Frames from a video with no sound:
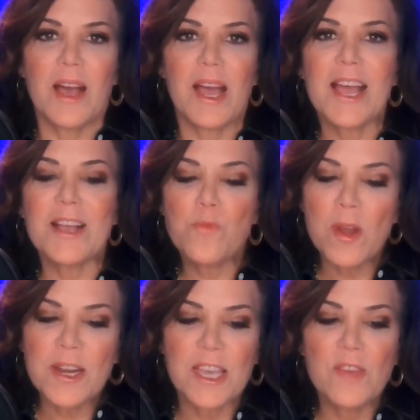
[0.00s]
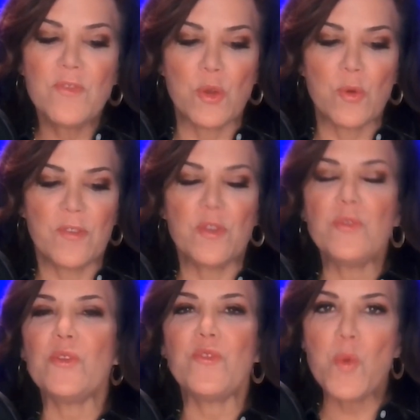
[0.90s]
I want to give you, if
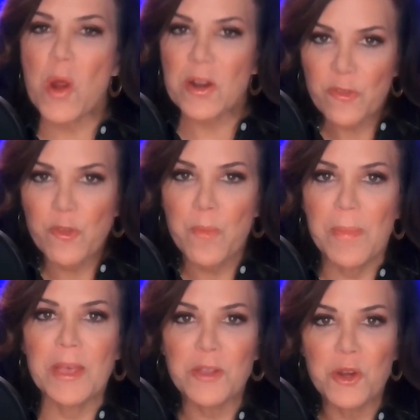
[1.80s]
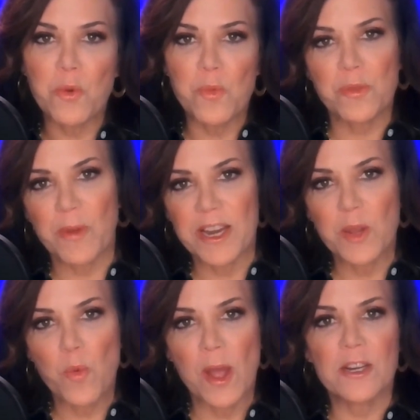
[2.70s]
you aren't familiar with Randi
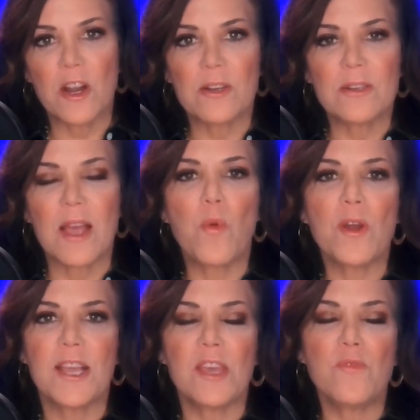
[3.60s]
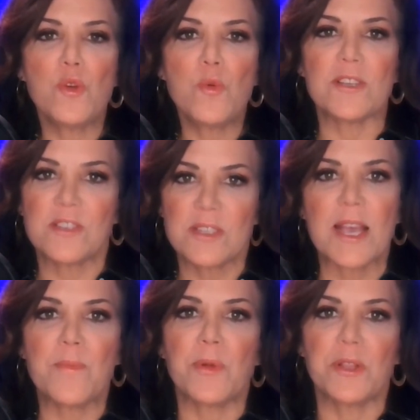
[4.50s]
Weingarten, I want to give you a
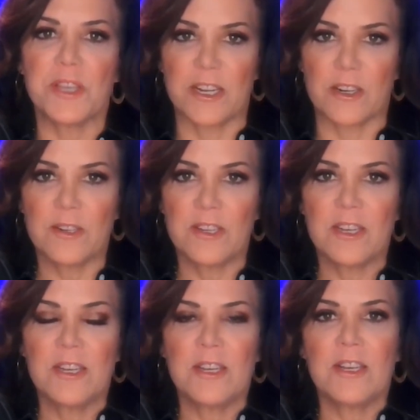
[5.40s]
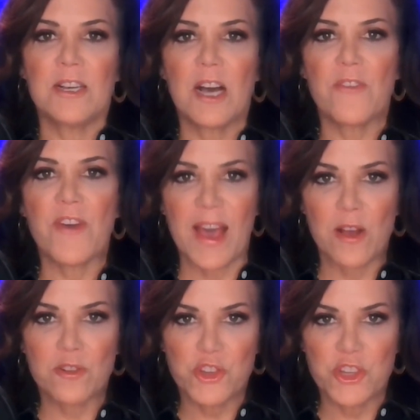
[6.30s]
sample here of
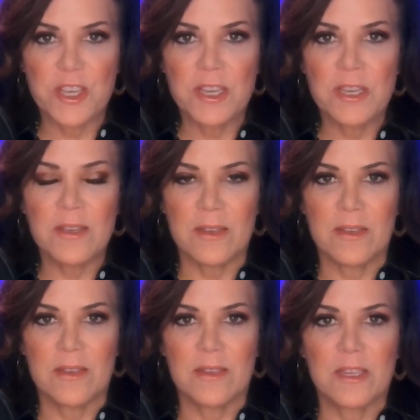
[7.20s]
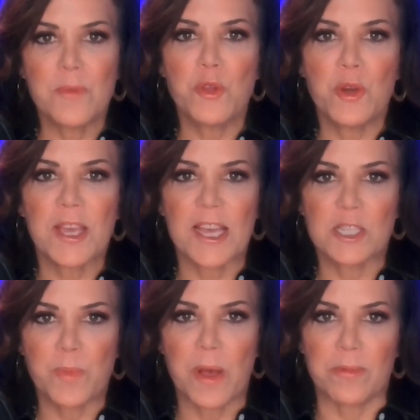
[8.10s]
how she
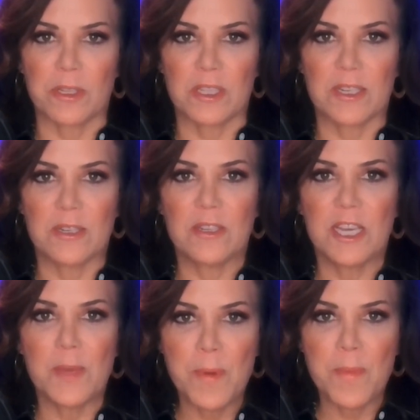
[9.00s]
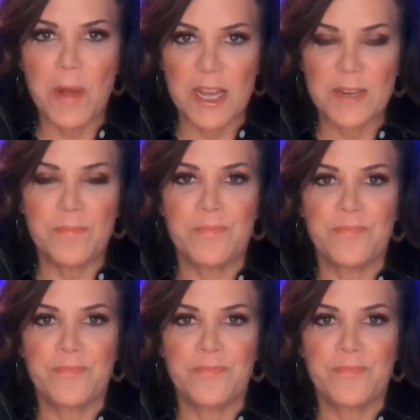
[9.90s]
communicates publicly. Keep in mind,